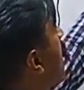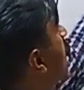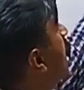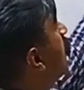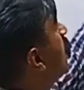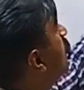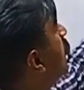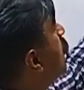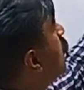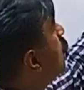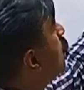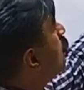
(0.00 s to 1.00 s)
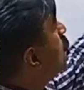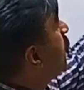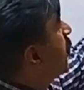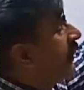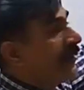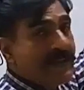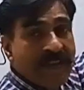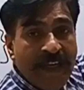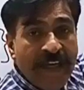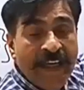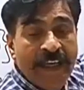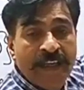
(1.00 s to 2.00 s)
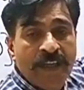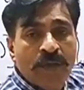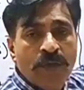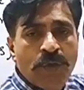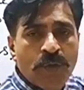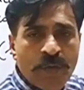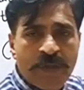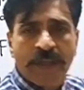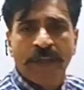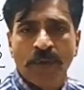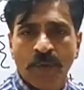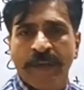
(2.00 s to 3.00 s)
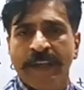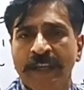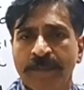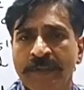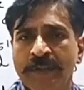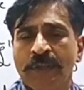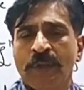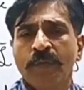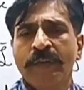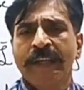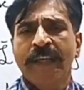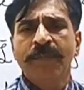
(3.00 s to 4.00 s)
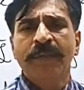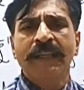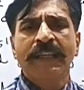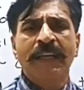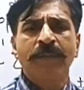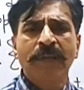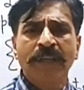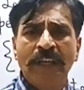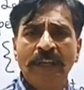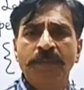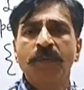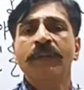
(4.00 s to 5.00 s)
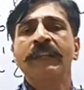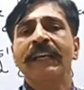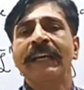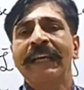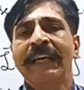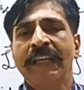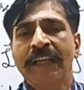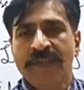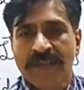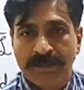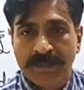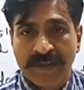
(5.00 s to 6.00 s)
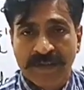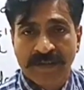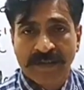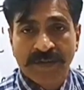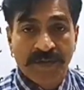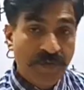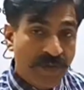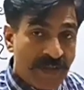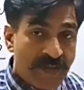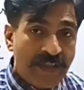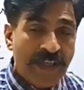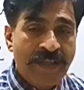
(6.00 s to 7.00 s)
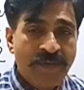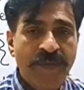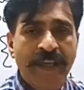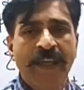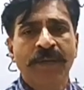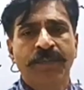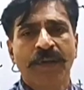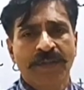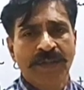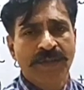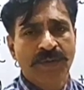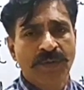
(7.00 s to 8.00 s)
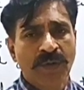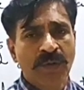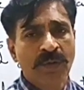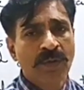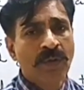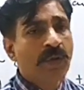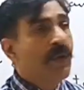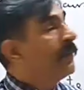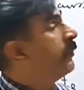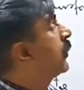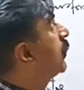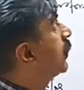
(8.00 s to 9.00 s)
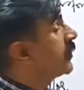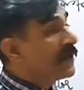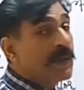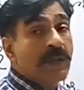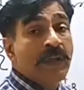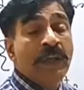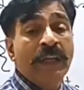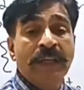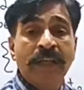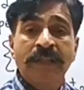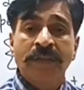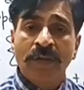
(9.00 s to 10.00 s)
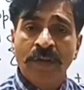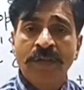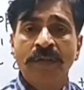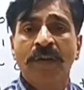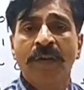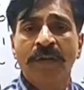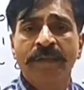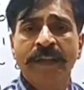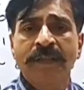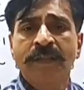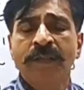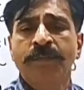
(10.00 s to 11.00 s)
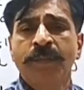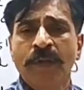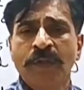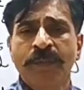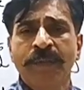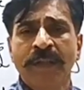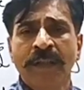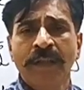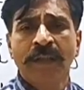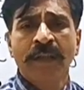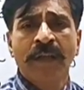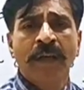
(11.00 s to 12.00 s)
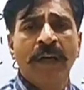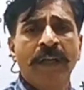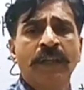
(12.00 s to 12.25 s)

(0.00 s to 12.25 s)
1 over u minus k. U is the new variable. The new variable can be named with any symbol. This is very important to know, because it is not always possible, or